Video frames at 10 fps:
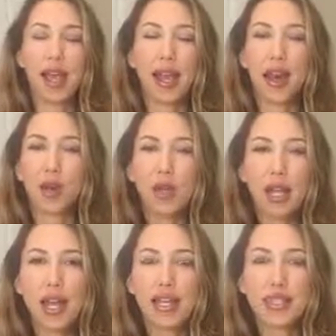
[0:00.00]
And I
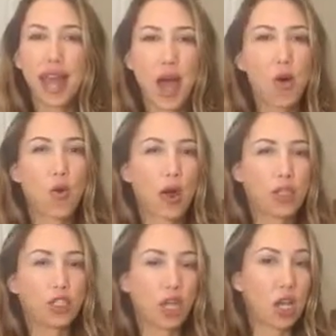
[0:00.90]
realize now why
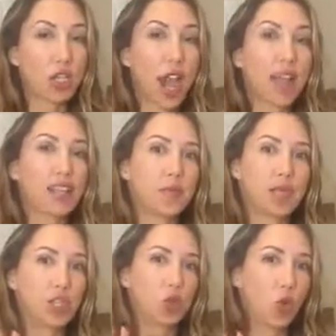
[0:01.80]
the judge asked
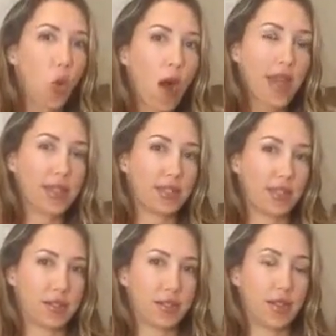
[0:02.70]
me
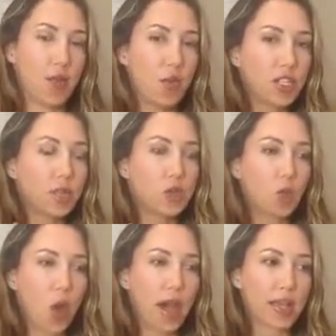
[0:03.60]
twice, not once, but
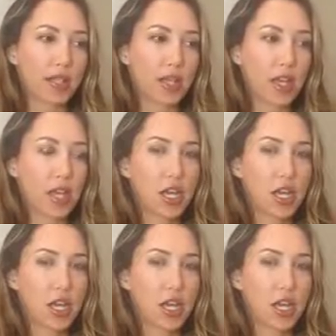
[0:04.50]
twice,